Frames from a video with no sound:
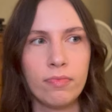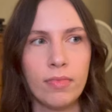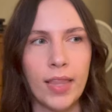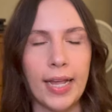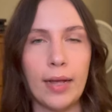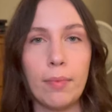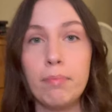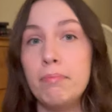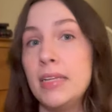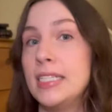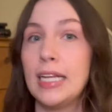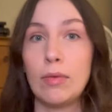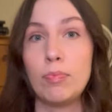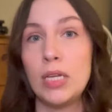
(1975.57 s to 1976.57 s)
like
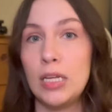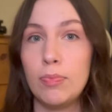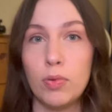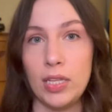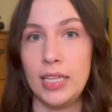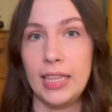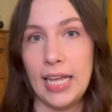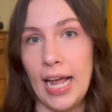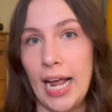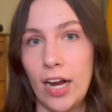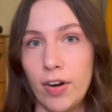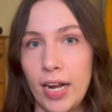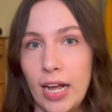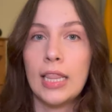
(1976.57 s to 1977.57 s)
missing people in the
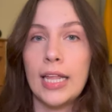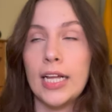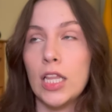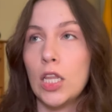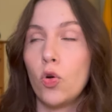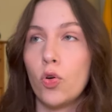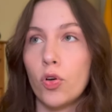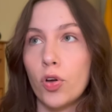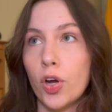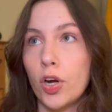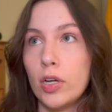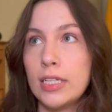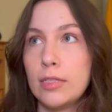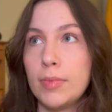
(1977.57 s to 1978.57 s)
area. Like a local
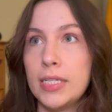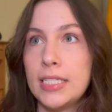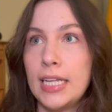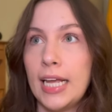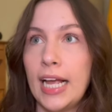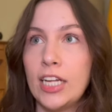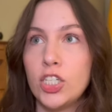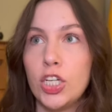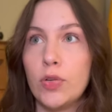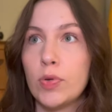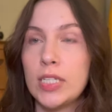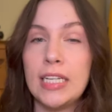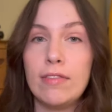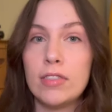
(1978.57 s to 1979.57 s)
girl is missing and she
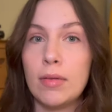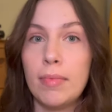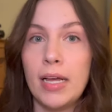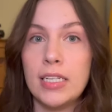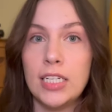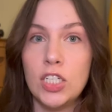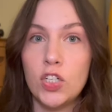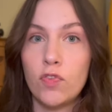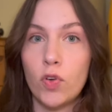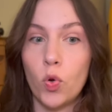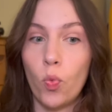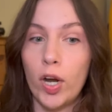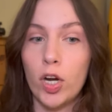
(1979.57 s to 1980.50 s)
receives a message for where